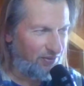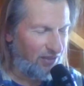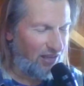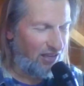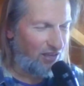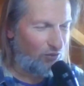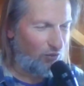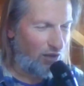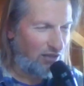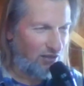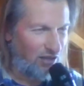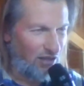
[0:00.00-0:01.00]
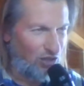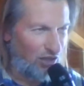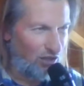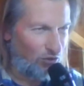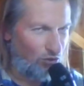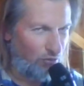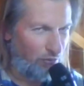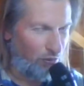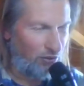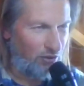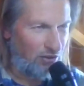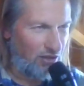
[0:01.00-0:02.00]
And we ask the angelic to
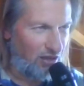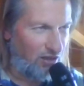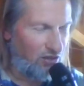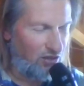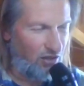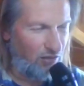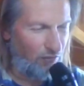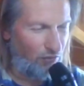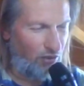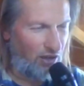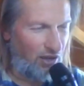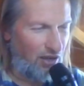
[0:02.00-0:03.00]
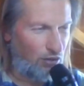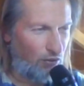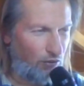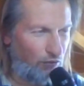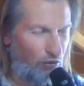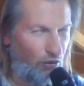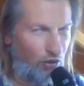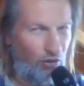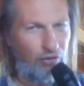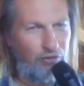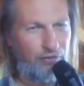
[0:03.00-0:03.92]
support this energy for the highest good for all.